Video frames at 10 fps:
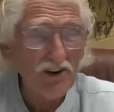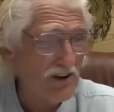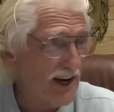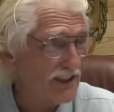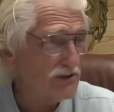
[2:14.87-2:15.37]
her
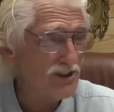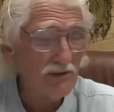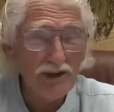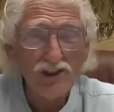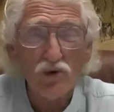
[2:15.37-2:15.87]
next one's could
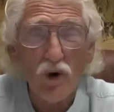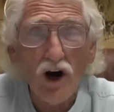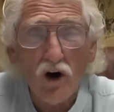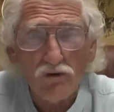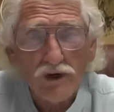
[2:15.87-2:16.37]
be
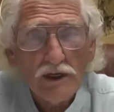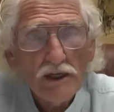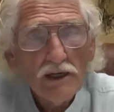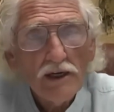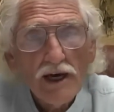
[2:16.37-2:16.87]
12.
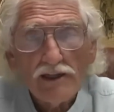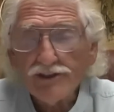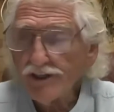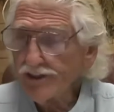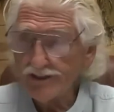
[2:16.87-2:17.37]
And
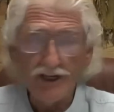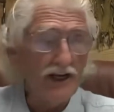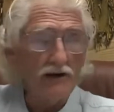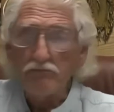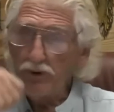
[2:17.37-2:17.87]
she's just
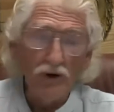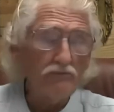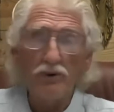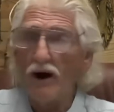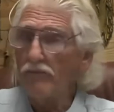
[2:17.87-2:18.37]
eating
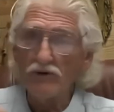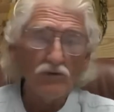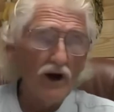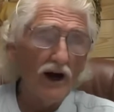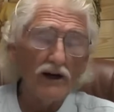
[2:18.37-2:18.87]
pumping
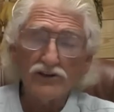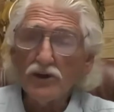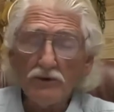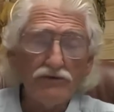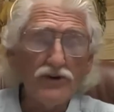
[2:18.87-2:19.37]

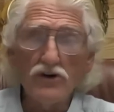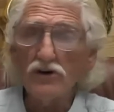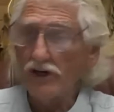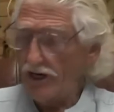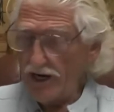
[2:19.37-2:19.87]
superfood
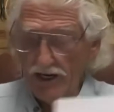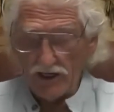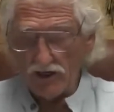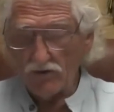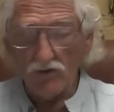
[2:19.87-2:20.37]
and eating
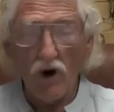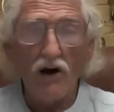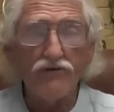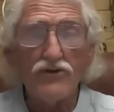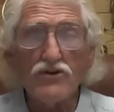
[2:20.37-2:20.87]
raw
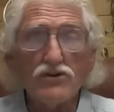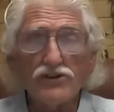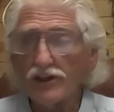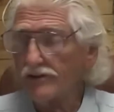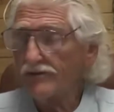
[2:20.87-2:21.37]
foods,
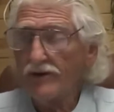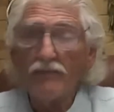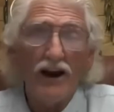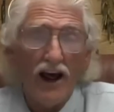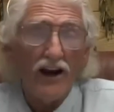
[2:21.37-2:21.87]
and I
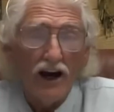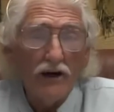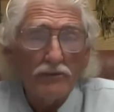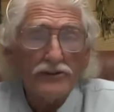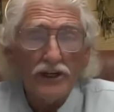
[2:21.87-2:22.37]
mean, not
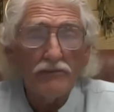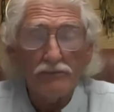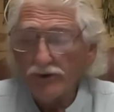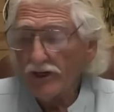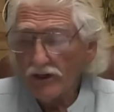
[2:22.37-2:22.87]
100%, but
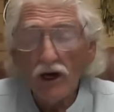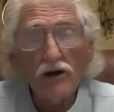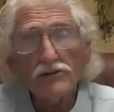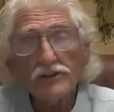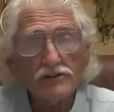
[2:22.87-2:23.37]
pretty
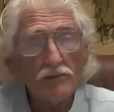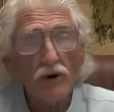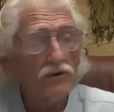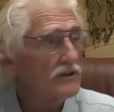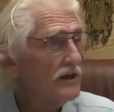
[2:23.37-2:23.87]
close, I
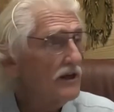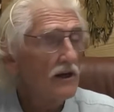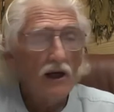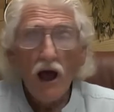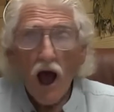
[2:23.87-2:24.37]
suppose.
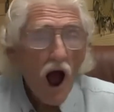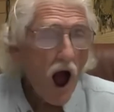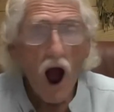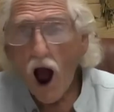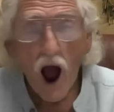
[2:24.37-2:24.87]

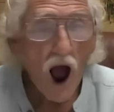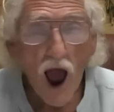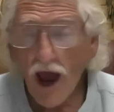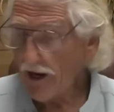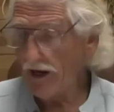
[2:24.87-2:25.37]

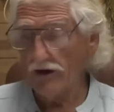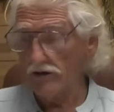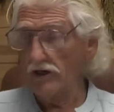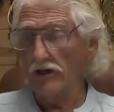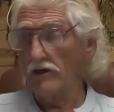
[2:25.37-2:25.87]
And
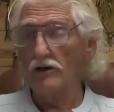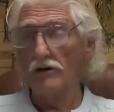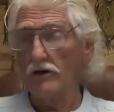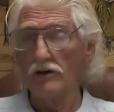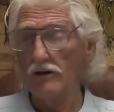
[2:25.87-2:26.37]

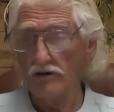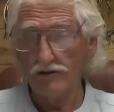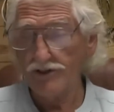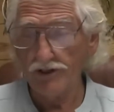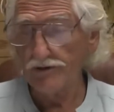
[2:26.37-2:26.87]
her
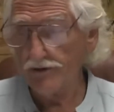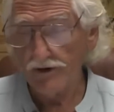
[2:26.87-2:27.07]
children are